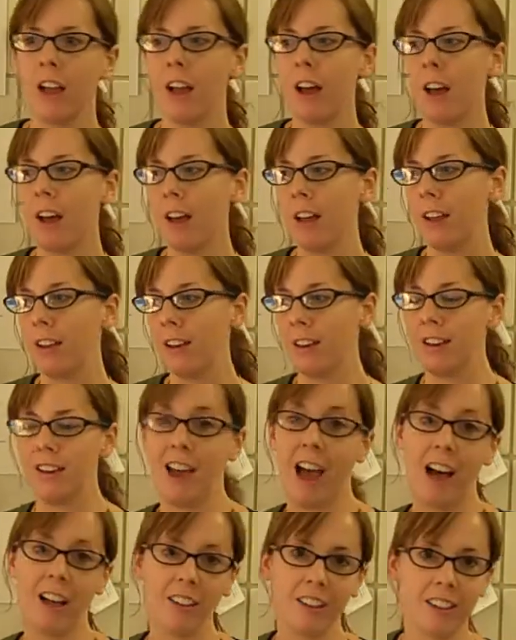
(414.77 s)
and
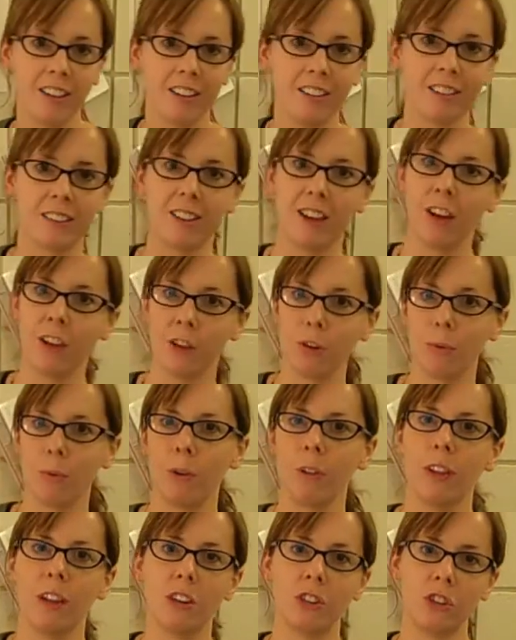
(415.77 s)
analogous color
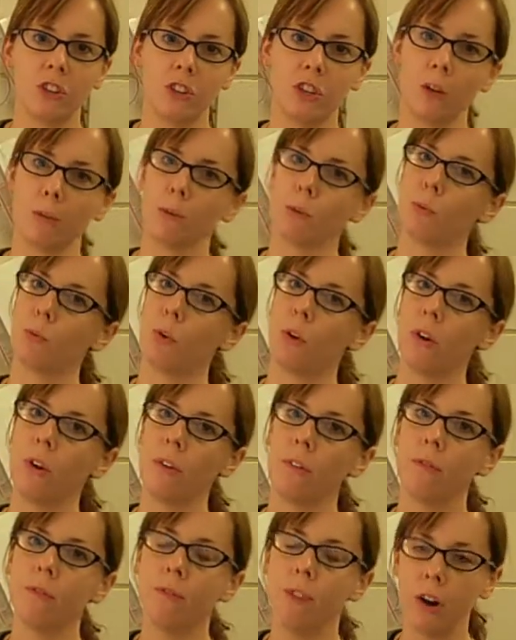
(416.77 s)
relationships
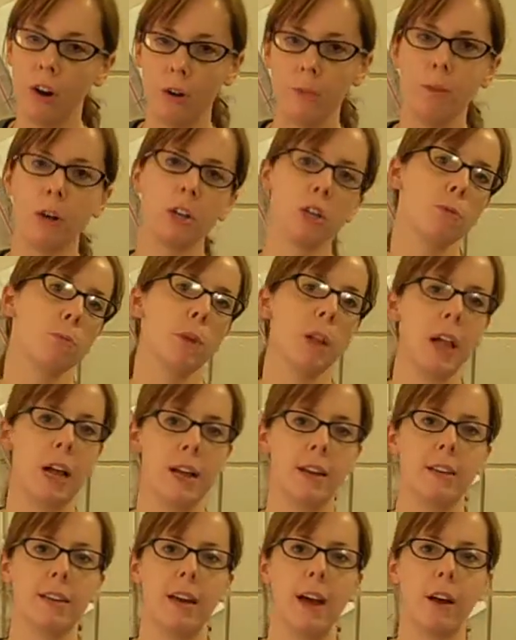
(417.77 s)
were very much
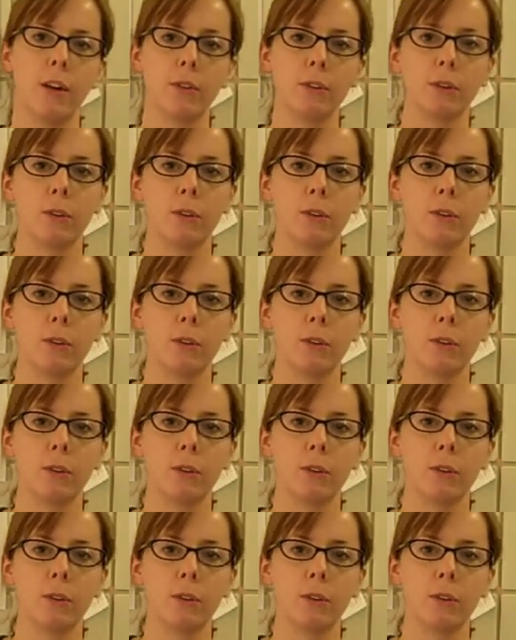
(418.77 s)
planned out.